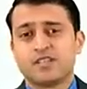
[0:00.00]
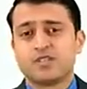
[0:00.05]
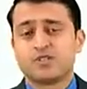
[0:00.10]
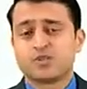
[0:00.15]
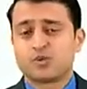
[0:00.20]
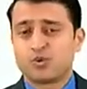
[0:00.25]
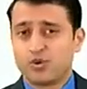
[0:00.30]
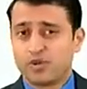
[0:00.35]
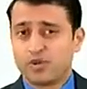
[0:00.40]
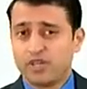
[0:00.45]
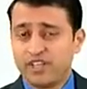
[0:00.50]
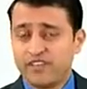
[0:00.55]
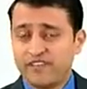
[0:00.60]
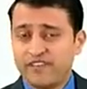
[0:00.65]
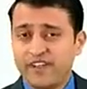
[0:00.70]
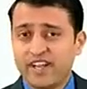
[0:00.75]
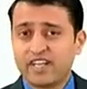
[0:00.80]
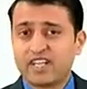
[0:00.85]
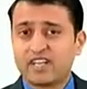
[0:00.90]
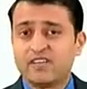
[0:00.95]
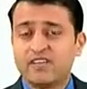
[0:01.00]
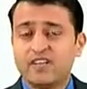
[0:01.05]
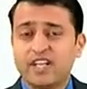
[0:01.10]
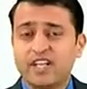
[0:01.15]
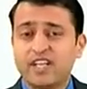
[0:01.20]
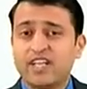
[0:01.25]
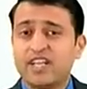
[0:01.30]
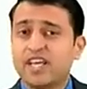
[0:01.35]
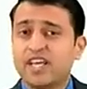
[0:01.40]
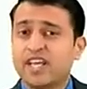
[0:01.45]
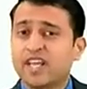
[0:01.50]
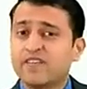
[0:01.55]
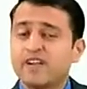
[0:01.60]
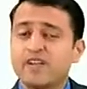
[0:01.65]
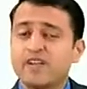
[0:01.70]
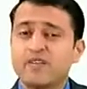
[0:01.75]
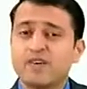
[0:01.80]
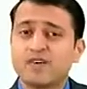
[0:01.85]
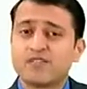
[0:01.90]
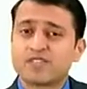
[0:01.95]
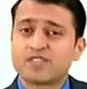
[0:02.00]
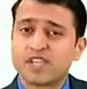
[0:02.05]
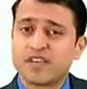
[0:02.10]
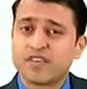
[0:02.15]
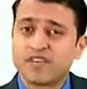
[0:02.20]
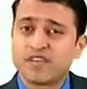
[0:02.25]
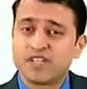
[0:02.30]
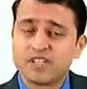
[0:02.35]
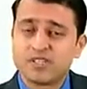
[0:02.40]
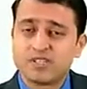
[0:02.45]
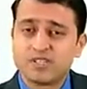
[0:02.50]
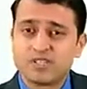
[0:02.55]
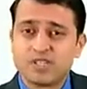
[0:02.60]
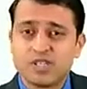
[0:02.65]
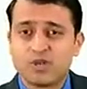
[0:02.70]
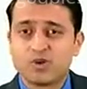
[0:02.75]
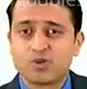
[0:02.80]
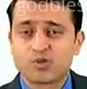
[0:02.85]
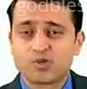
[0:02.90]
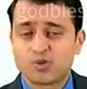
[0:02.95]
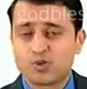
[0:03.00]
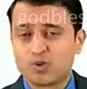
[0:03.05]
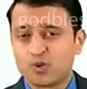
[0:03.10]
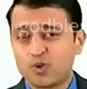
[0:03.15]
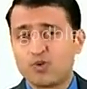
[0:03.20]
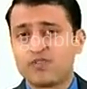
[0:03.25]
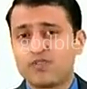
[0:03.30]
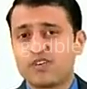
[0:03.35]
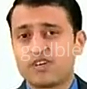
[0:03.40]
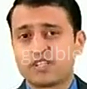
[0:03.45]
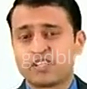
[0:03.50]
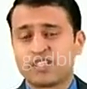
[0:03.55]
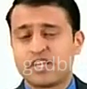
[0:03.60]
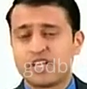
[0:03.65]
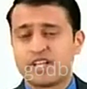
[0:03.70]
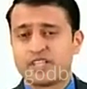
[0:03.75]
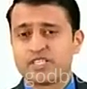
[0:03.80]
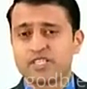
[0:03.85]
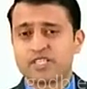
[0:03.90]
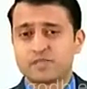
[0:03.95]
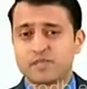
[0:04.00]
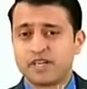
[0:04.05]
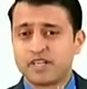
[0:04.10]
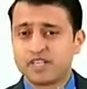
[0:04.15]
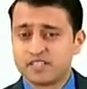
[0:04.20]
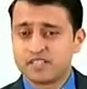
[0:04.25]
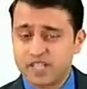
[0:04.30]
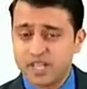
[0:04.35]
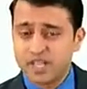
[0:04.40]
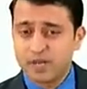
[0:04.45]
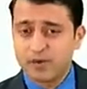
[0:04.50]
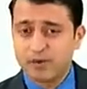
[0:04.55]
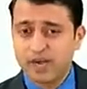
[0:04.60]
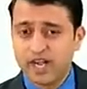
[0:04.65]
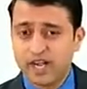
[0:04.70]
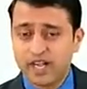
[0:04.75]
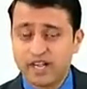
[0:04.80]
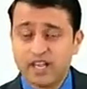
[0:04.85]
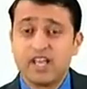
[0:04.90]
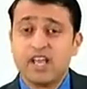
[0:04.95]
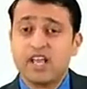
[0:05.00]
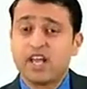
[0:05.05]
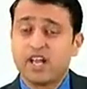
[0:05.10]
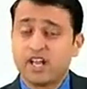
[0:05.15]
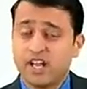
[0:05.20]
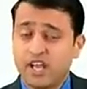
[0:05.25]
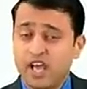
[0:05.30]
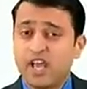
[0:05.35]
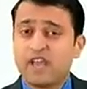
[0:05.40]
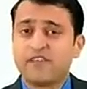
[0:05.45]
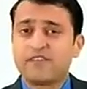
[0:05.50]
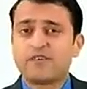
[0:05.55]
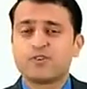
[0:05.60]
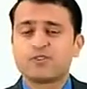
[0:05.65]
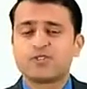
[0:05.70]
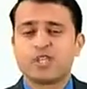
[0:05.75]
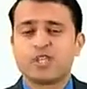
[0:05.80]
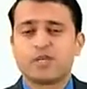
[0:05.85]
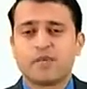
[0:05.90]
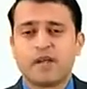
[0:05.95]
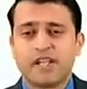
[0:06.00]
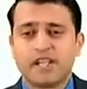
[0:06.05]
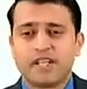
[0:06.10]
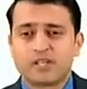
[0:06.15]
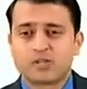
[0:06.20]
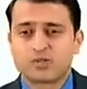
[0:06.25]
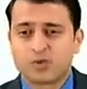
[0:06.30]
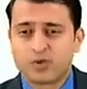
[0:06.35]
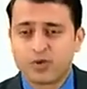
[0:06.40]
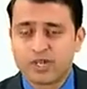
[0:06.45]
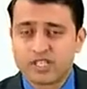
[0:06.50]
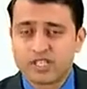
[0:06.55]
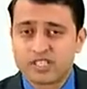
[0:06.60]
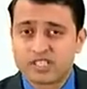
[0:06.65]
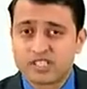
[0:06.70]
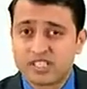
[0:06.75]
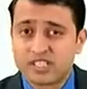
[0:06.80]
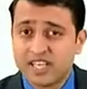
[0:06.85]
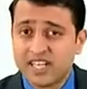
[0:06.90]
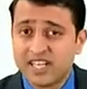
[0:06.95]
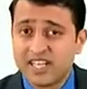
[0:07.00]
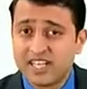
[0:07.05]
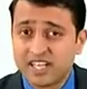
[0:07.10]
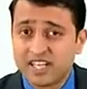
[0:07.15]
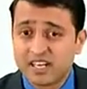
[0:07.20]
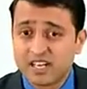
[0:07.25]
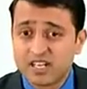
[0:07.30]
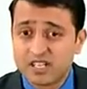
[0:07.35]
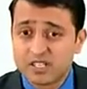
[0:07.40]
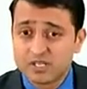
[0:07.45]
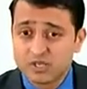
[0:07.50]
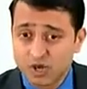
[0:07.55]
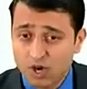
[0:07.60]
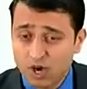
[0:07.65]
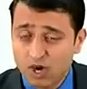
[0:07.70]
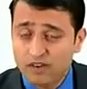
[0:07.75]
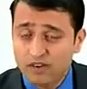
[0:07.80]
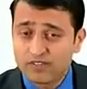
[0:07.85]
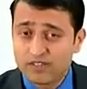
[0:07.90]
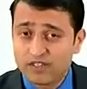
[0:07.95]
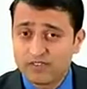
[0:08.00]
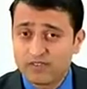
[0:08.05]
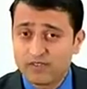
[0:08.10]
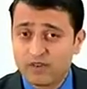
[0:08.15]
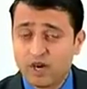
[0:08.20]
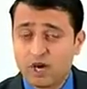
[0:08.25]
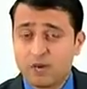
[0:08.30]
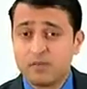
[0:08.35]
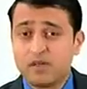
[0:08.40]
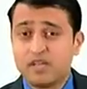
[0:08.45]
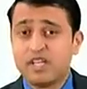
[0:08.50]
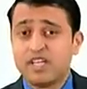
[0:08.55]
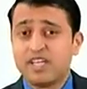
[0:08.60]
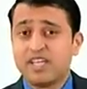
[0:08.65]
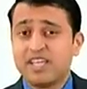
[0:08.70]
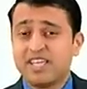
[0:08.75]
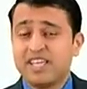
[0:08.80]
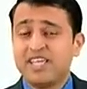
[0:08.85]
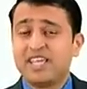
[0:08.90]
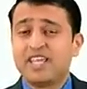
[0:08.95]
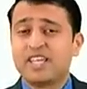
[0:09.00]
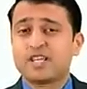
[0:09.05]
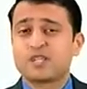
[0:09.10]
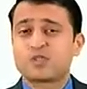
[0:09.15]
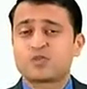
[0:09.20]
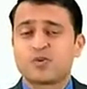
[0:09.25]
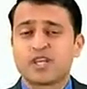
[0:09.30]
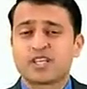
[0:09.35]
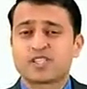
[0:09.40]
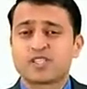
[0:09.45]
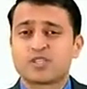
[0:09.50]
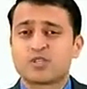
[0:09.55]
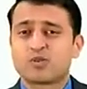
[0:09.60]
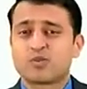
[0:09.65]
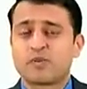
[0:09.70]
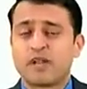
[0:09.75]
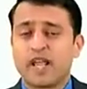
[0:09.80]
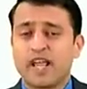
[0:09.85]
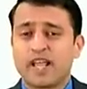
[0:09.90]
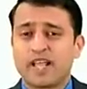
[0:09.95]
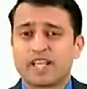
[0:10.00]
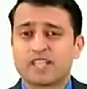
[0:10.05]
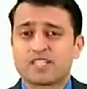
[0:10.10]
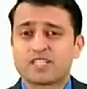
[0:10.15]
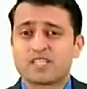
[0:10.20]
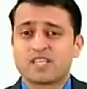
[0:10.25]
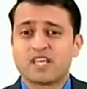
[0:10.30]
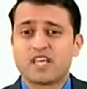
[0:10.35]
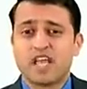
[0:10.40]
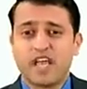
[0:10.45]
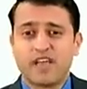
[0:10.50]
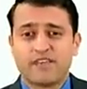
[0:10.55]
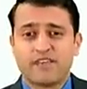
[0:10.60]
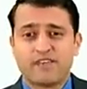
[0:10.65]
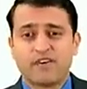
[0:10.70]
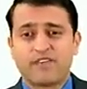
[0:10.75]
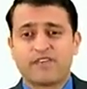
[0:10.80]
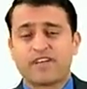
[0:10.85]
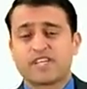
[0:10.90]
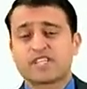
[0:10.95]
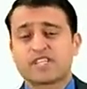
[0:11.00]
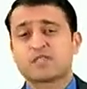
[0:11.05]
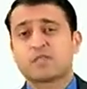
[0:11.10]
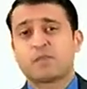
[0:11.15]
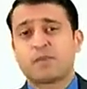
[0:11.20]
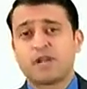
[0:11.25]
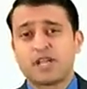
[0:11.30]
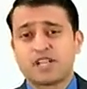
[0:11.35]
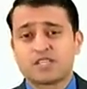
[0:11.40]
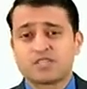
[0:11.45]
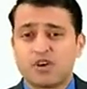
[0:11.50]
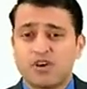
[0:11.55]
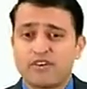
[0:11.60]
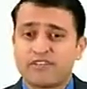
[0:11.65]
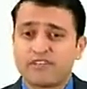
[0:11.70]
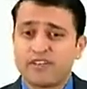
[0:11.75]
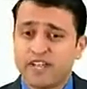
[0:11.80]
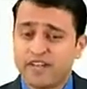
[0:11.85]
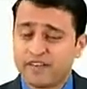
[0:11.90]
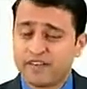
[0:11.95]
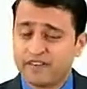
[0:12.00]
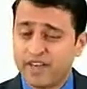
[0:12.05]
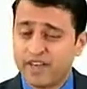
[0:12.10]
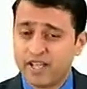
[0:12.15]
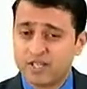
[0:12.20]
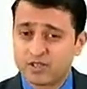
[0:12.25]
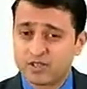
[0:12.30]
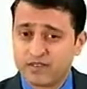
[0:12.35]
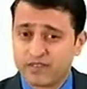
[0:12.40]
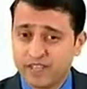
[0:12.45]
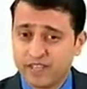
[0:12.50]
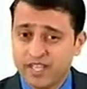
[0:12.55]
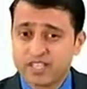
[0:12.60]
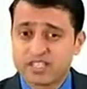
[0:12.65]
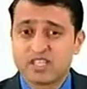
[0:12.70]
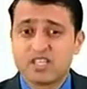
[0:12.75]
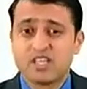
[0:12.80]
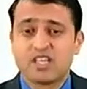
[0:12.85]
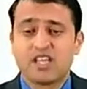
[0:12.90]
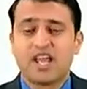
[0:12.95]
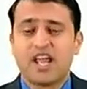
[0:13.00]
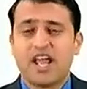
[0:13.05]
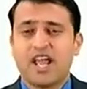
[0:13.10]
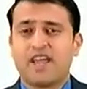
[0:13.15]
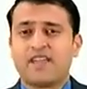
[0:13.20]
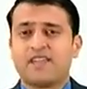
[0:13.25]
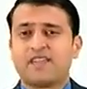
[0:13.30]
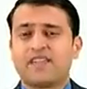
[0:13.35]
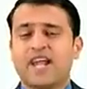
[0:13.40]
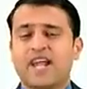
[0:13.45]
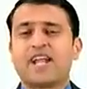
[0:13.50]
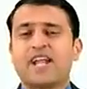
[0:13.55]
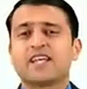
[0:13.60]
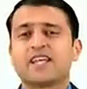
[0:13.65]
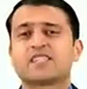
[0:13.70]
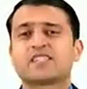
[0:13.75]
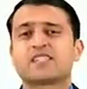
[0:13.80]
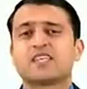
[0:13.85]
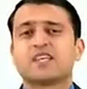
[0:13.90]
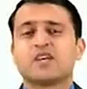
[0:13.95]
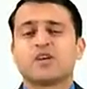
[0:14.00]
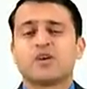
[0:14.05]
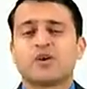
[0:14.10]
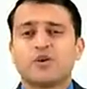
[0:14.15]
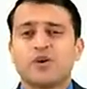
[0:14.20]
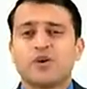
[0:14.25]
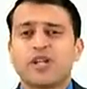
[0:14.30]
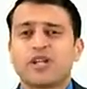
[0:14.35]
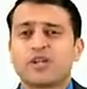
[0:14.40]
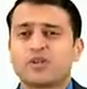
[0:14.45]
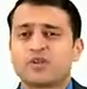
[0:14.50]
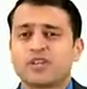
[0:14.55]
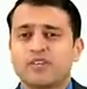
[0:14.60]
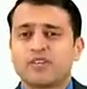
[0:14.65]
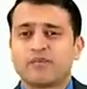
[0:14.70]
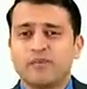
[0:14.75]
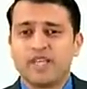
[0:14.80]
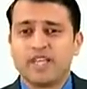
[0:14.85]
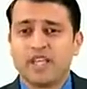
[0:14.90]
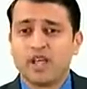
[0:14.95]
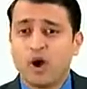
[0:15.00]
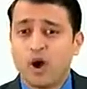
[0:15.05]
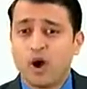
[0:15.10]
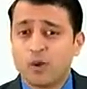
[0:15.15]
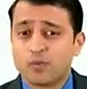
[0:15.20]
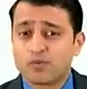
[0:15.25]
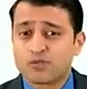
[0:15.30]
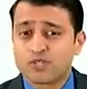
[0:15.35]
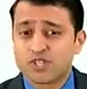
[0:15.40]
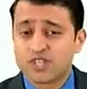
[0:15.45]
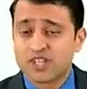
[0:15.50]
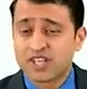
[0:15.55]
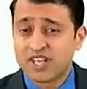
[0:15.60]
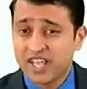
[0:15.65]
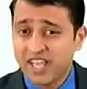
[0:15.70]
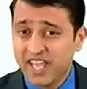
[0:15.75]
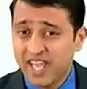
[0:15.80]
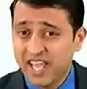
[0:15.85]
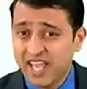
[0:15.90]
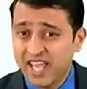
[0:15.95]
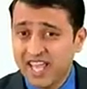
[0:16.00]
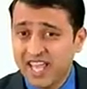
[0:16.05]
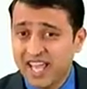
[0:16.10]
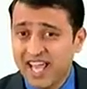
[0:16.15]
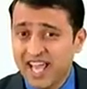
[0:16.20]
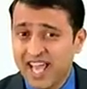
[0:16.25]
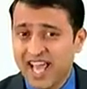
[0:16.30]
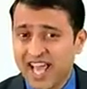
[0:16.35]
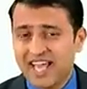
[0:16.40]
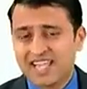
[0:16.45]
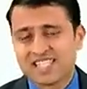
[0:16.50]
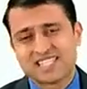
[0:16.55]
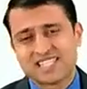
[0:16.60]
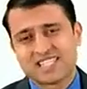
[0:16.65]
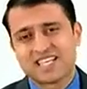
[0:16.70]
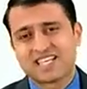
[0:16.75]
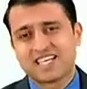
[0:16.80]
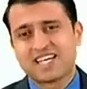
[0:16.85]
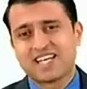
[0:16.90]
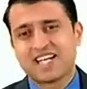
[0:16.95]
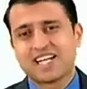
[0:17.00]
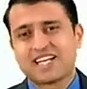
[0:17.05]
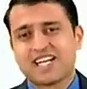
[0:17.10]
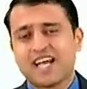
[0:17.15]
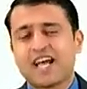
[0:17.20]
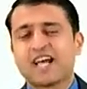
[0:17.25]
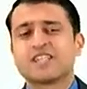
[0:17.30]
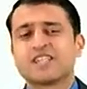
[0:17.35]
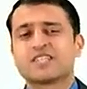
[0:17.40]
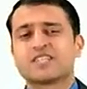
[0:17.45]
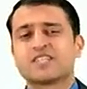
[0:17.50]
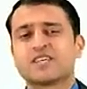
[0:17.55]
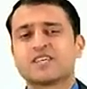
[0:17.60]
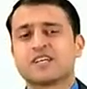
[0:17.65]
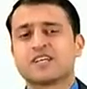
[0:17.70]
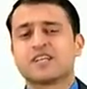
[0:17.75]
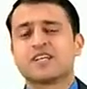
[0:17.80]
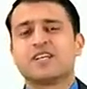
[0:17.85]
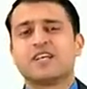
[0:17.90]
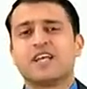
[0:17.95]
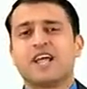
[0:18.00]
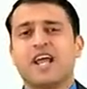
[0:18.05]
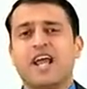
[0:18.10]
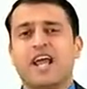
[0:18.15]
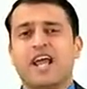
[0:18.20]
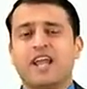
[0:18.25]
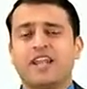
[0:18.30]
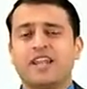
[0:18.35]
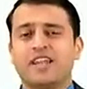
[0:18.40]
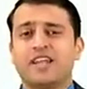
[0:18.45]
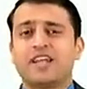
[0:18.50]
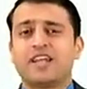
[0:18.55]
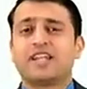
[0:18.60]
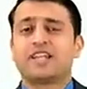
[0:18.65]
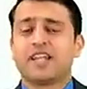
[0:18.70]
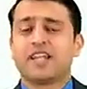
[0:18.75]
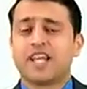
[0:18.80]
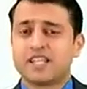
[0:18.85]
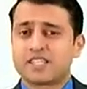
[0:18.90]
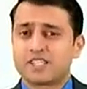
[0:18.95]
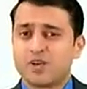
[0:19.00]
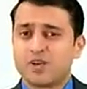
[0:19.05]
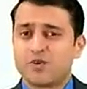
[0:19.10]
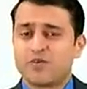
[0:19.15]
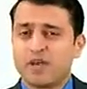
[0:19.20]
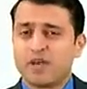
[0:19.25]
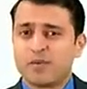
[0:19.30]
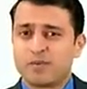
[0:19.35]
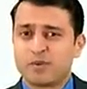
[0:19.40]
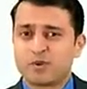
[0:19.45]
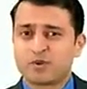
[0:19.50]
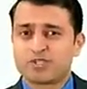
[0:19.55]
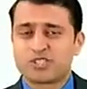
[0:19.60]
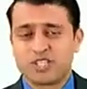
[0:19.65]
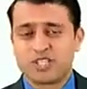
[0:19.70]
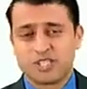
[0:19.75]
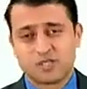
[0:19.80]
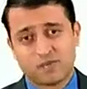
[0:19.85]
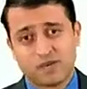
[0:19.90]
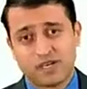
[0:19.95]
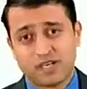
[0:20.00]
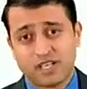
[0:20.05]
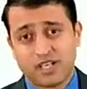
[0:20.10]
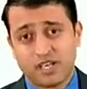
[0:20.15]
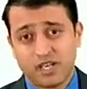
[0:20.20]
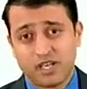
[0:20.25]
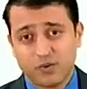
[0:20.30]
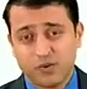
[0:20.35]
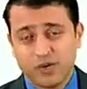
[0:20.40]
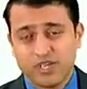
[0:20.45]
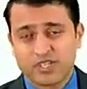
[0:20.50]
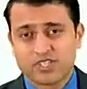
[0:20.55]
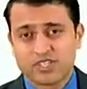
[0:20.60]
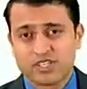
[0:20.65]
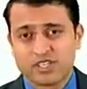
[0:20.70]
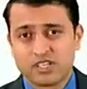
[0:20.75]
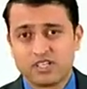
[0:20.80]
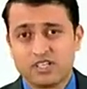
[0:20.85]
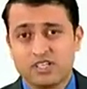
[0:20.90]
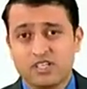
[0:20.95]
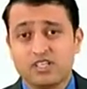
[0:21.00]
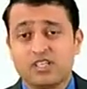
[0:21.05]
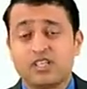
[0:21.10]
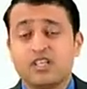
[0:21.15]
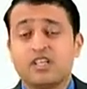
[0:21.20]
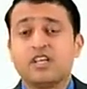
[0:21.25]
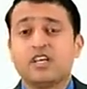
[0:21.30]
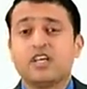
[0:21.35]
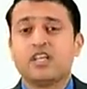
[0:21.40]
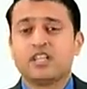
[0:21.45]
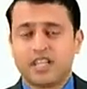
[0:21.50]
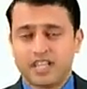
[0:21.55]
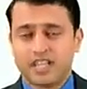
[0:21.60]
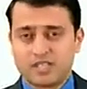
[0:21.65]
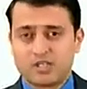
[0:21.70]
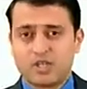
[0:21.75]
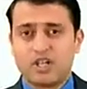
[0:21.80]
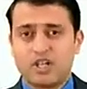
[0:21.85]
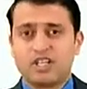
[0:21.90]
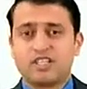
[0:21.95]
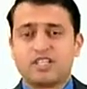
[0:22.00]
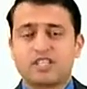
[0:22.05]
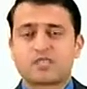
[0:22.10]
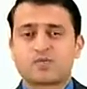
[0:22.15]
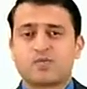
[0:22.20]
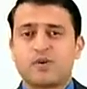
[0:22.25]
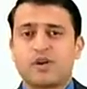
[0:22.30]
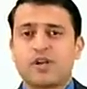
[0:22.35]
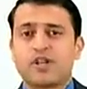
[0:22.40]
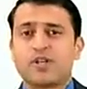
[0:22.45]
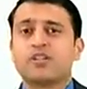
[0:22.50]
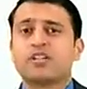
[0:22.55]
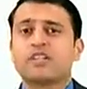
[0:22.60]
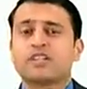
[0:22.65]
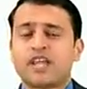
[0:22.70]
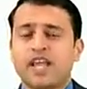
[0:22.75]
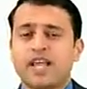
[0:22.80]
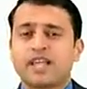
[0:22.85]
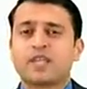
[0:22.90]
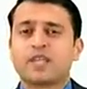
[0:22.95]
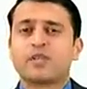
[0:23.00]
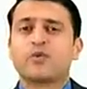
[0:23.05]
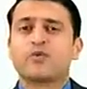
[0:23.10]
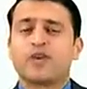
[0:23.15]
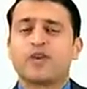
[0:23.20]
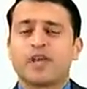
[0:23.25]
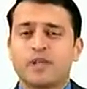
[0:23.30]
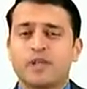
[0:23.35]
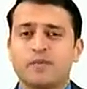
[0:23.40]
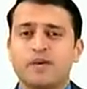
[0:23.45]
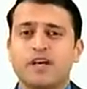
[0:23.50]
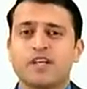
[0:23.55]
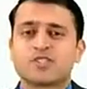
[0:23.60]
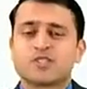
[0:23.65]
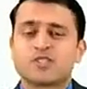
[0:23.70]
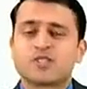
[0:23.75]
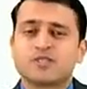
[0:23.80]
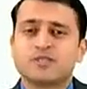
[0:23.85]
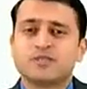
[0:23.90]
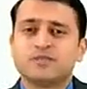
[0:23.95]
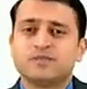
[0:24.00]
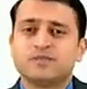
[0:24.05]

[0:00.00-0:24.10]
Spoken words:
So effectively derivative of 7 is 0, so no further adjustment is required. Now if you see, my dear students, the integral is of the form e raised to x into brackets f of x plus of f dash of x, and that is going to give me option C as the correct answer. And that's how we approach this particular question. That's all in this module. Thank you very much.